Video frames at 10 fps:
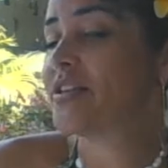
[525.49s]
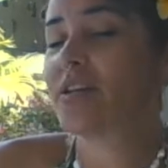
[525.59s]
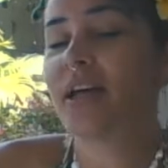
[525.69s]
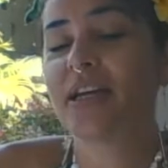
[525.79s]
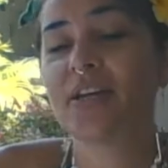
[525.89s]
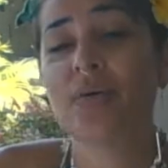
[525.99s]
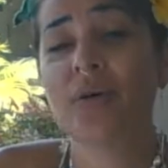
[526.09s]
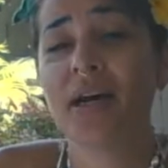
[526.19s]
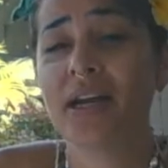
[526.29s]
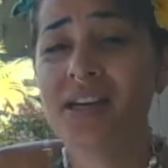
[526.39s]
You're like, you know
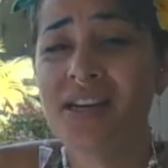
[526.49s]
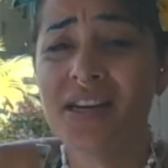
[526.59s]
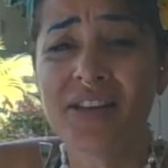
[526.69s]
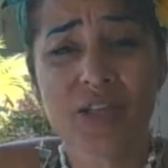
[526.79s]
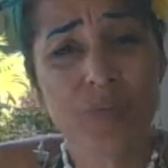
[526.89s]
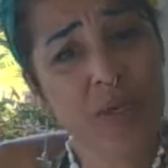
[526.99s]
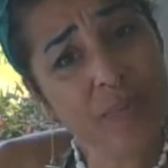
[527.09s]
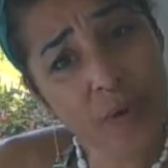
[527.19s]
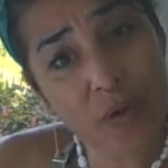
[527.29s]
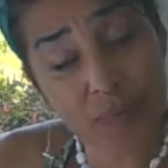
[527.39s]
what? These
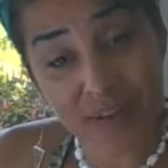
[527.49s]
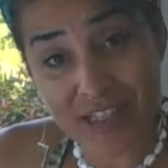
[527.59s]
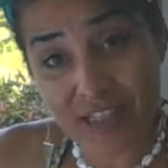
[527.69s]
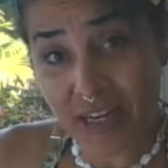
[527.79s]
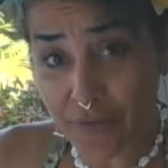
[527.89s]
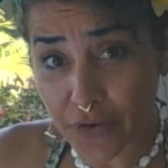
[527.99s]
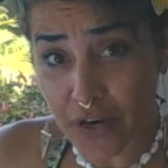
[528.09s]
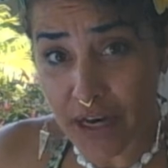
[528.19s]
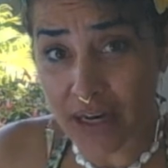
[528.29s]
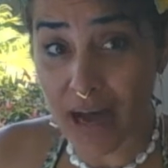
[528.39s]
people are really
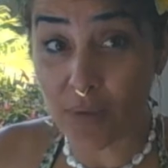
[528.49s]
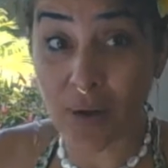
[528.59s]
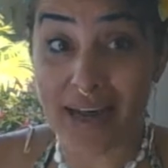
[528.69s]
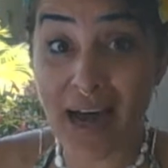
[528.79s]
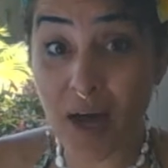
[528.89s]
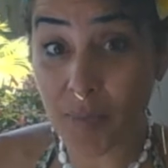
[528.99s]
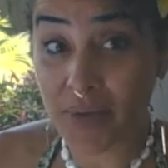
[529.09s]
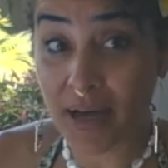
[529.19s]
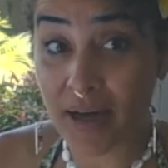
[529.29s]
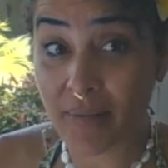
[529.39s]
suffering. I want to help
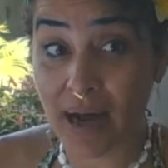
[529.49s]
them.